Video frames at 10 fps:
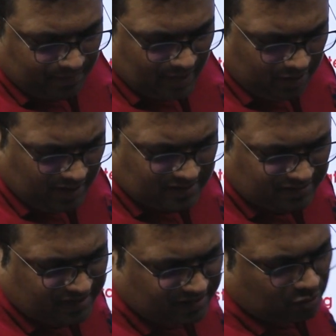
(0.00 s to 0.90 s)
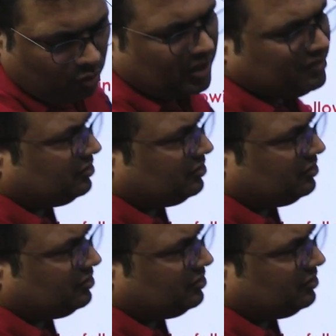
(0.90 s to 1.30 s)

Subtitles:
Okay, in this case all answers